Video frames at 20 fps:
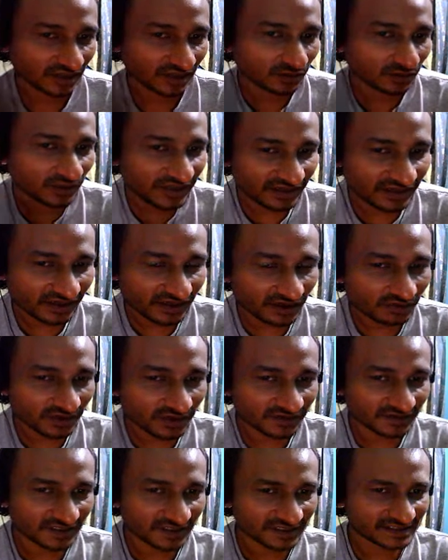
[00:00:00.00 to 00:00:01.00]
We think,
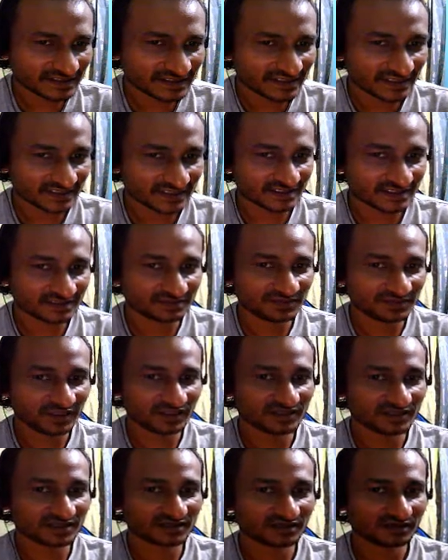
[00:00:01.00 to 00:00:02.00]
however, that Celeste
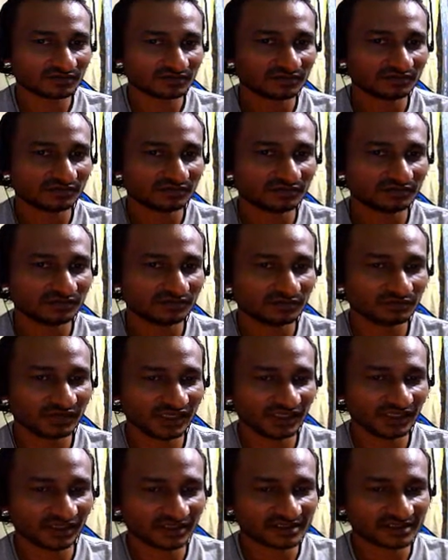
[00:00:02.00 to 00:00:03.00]
is not
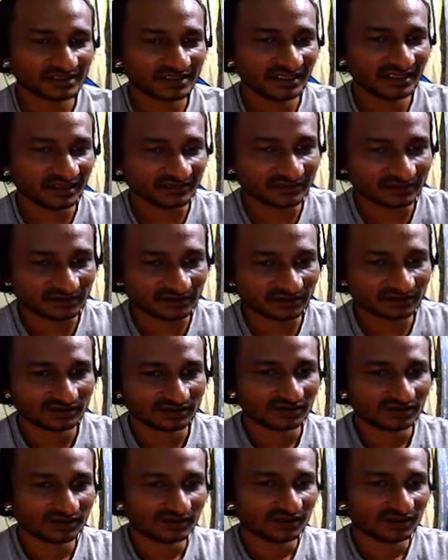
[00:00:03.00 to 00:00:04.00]
being as careful
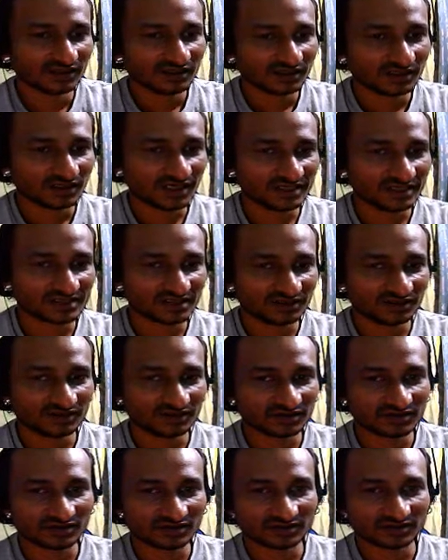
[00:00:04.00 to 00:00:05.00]
as it
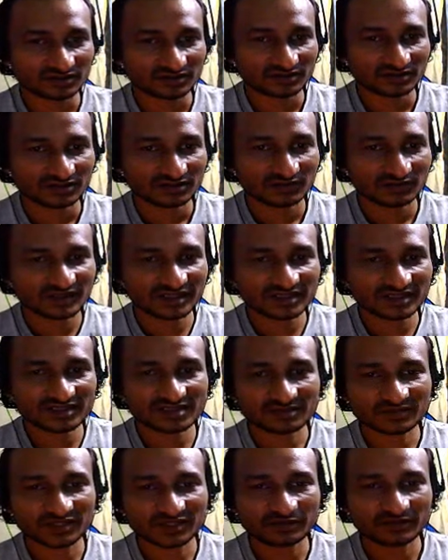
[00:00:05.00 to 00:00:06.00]
used to. We think
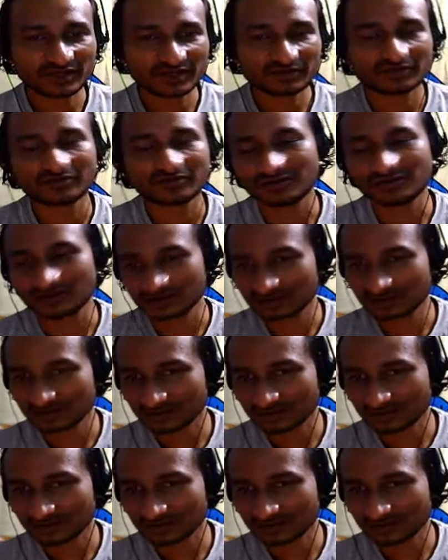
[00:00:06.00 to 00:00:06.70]
something went wrong.